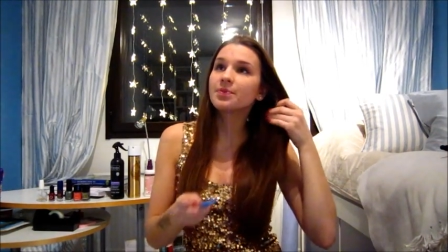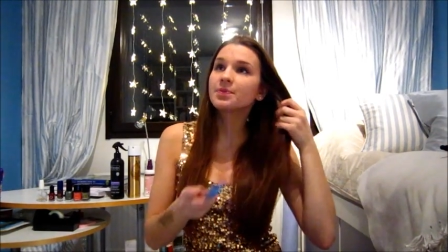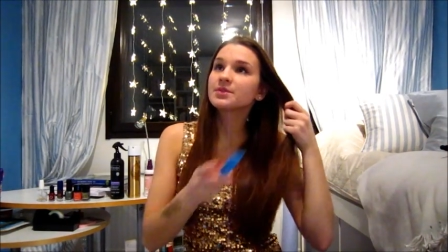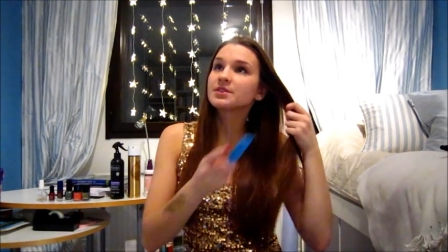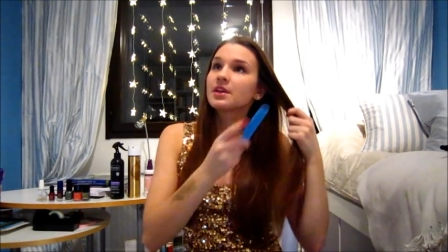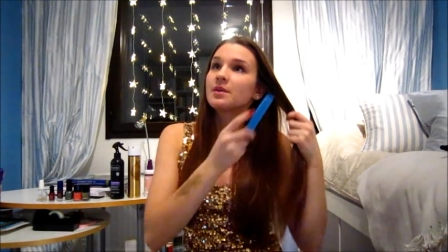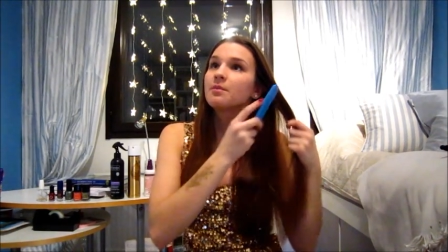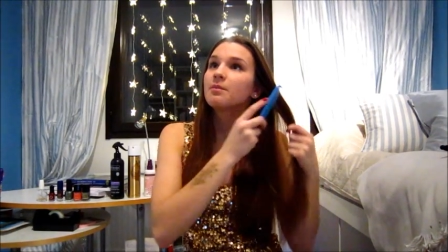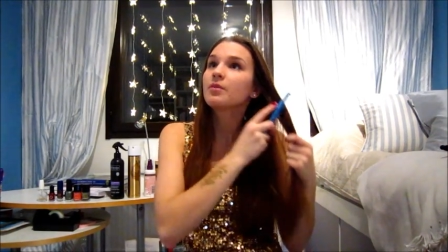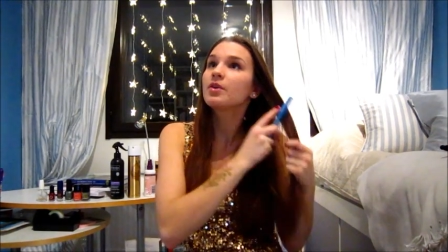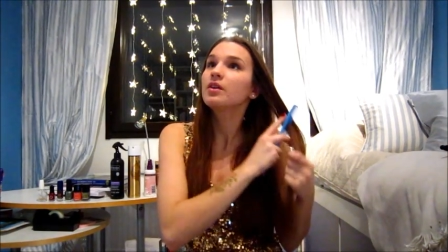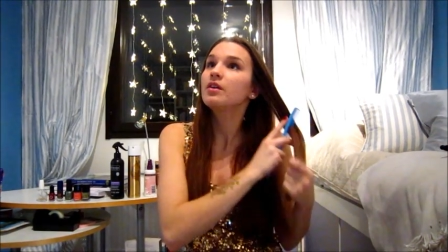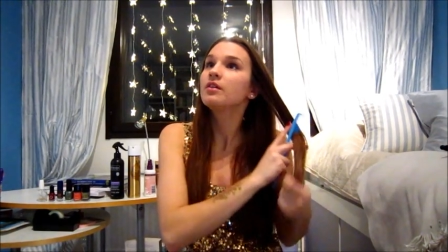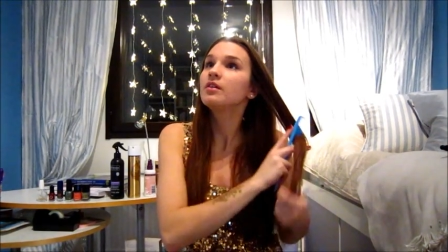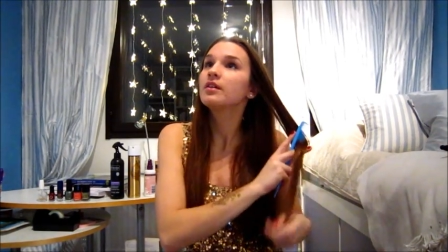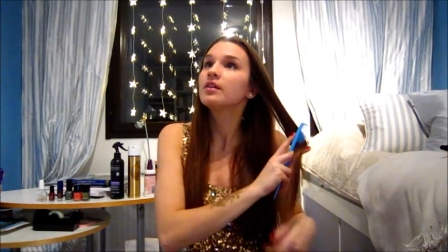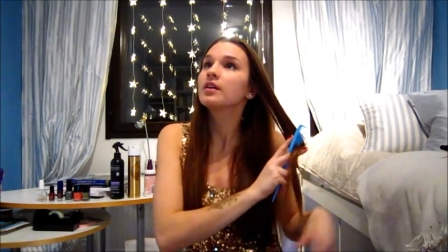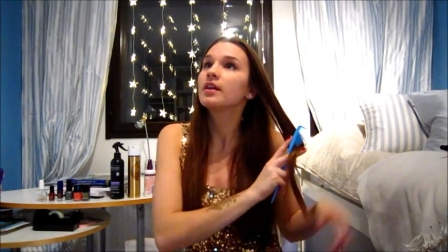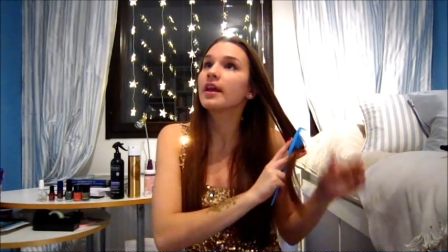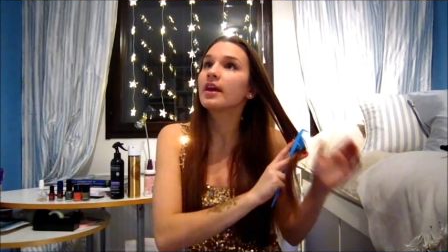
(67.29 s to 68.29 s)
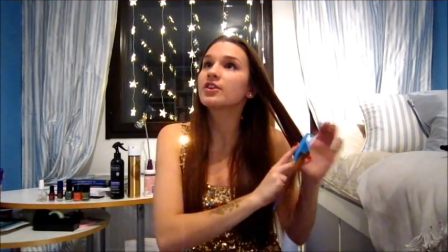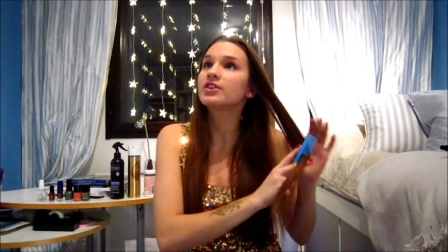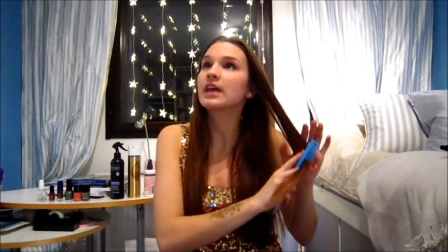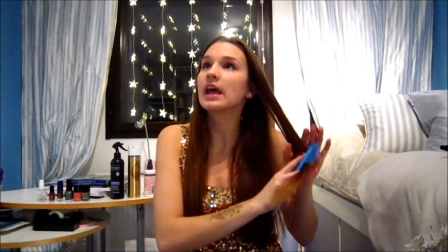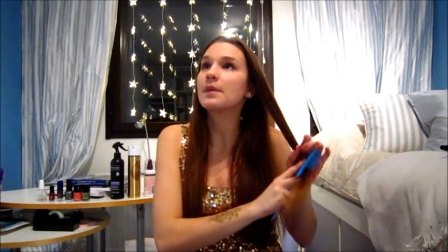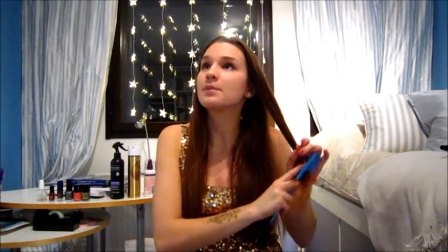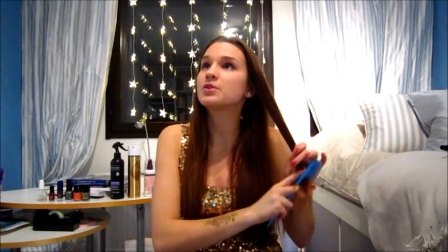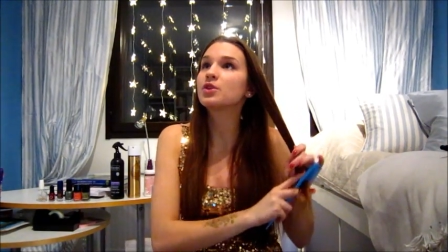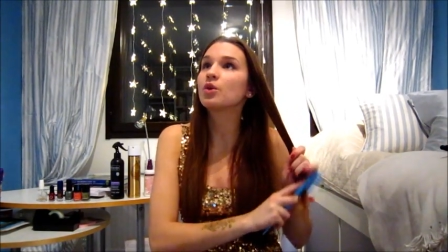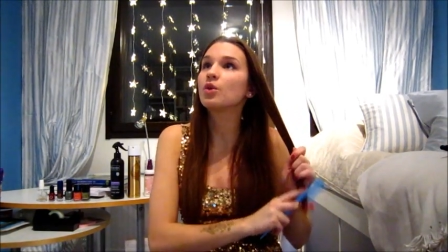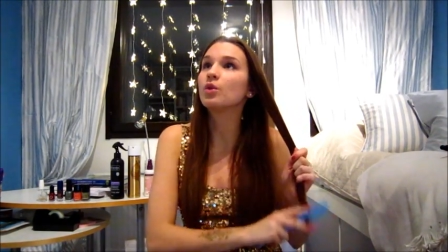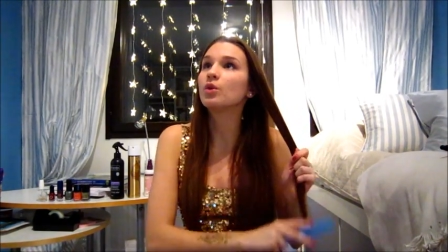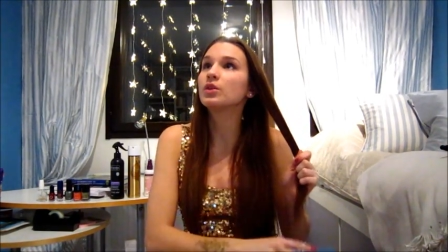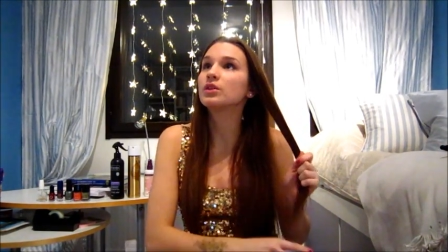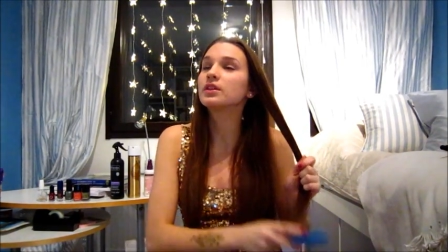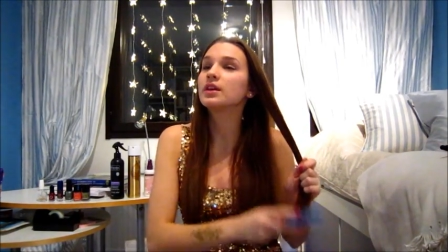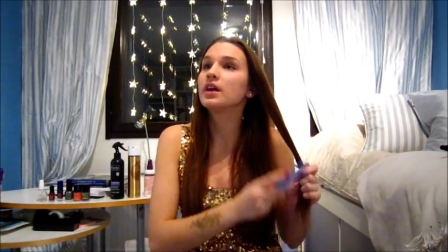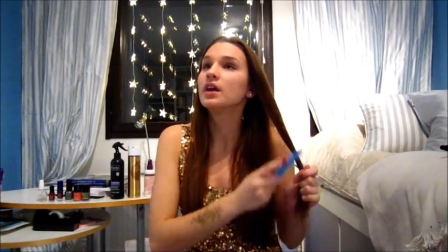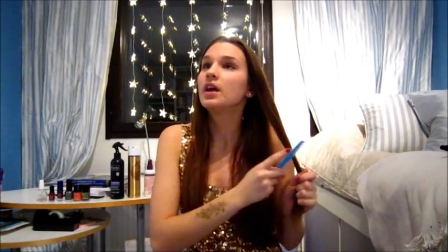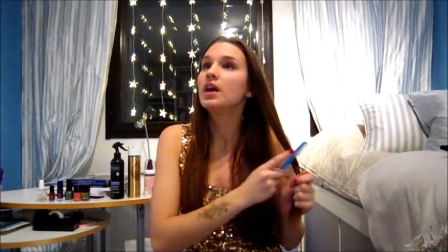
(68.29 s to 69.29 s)
Some hair types
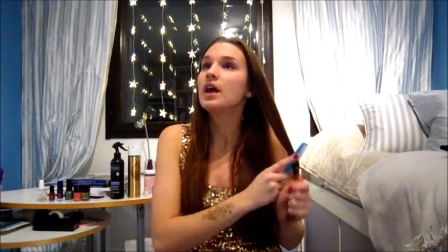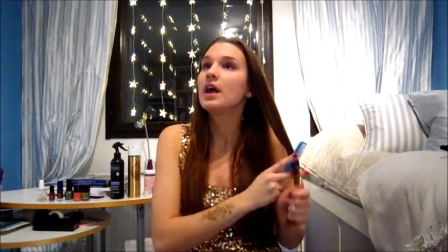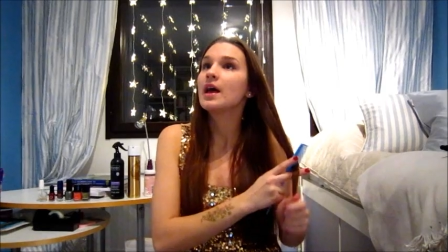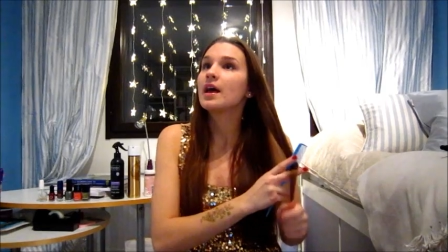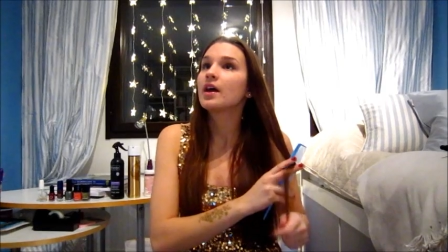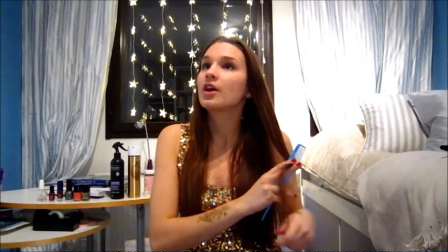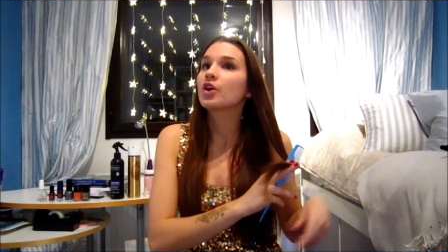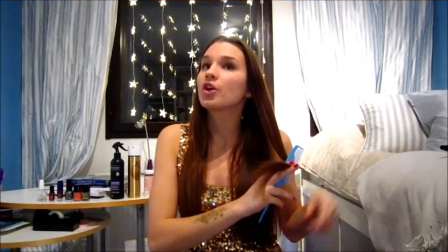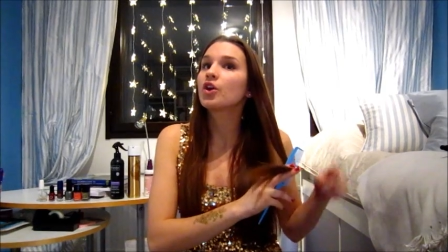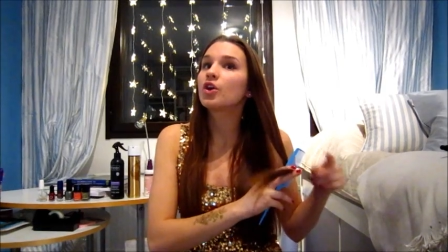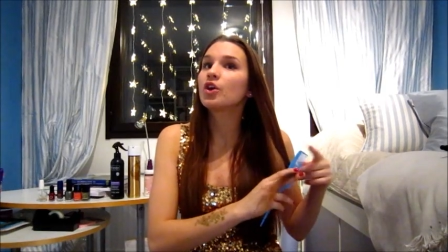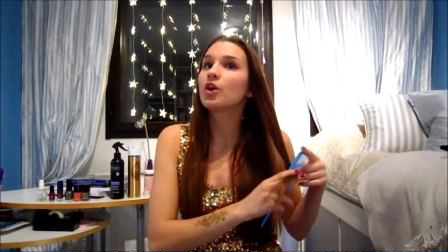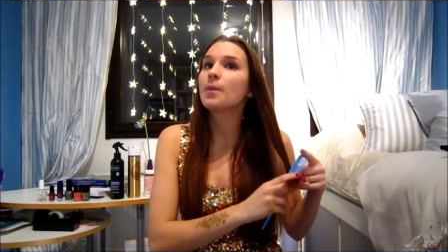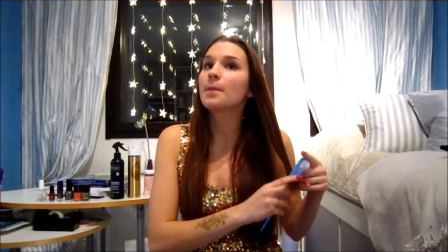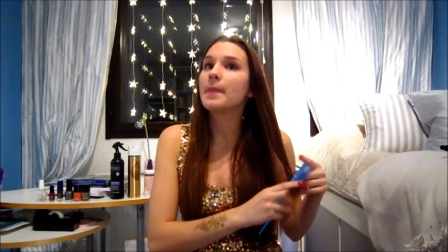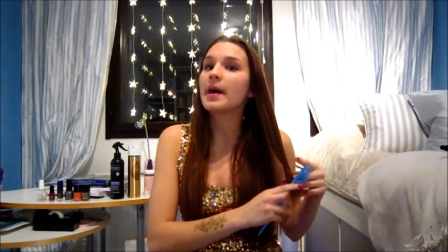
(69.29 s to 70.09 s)
curl